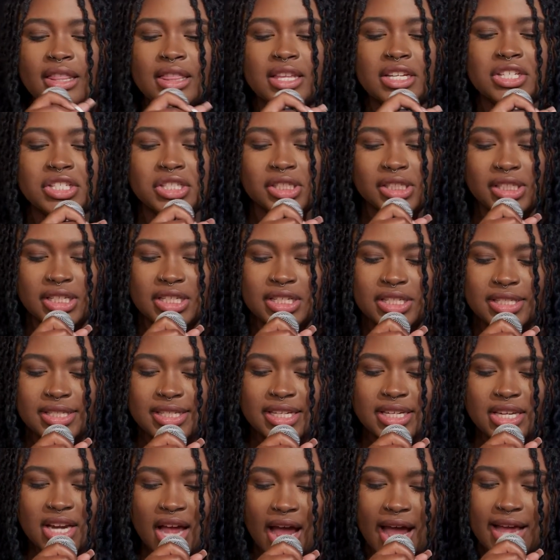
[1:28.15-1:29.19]
The cheese
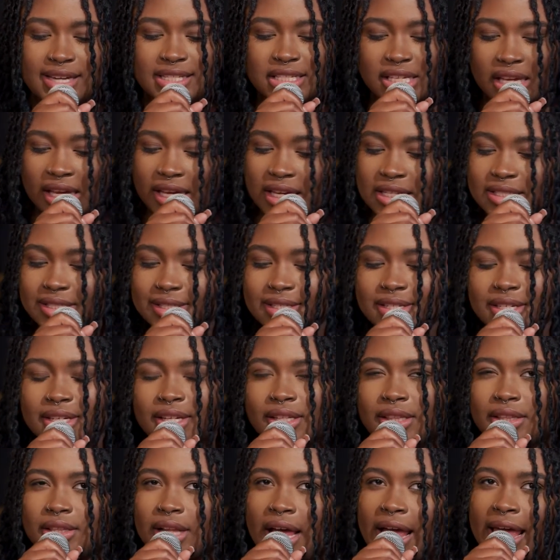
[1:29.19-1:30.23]
did not taste
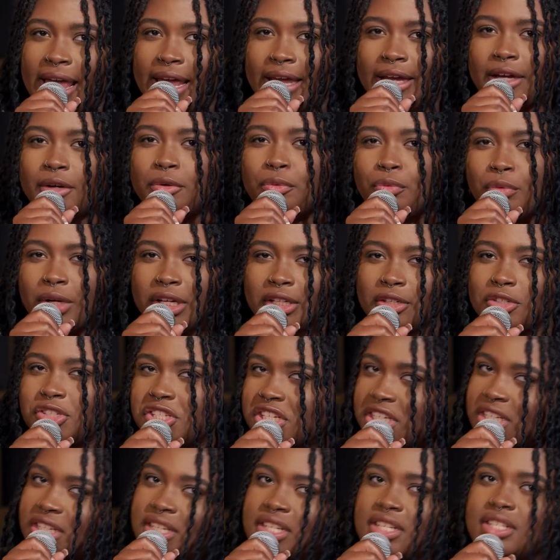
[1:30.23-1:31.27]
like real
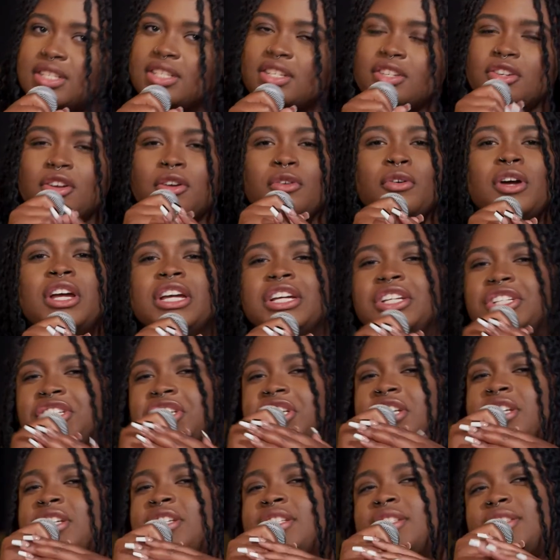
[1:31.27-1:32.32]
cheese. You know,
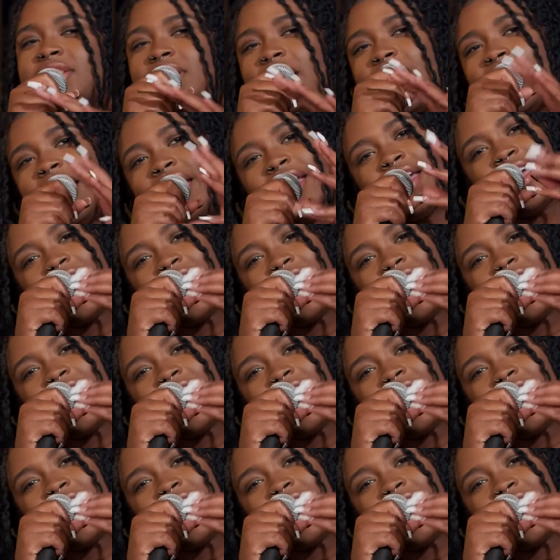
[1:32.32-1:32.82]
cheese like